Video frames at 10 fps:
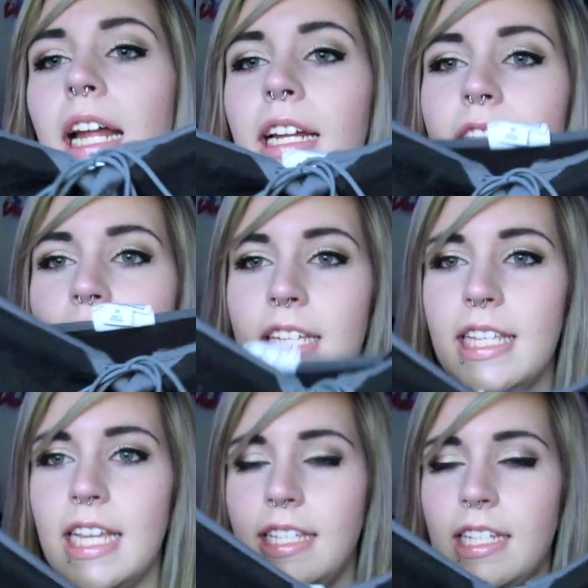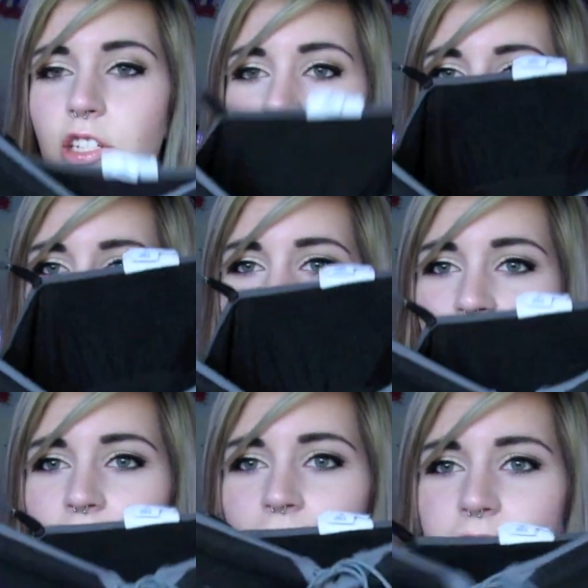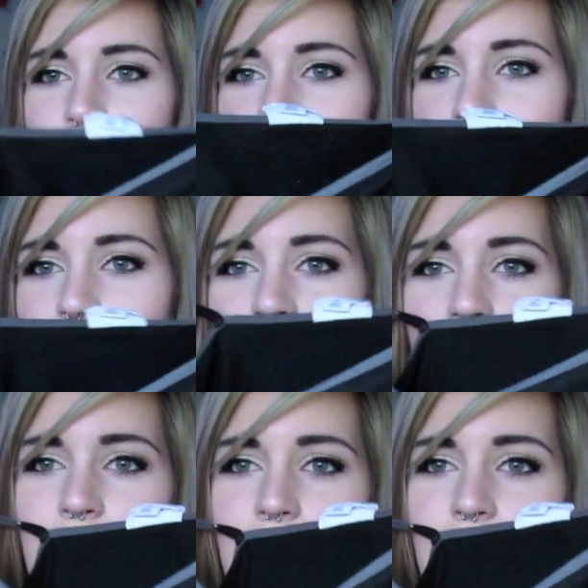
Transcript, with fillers: And it looks like this. It's just black and has a grey tie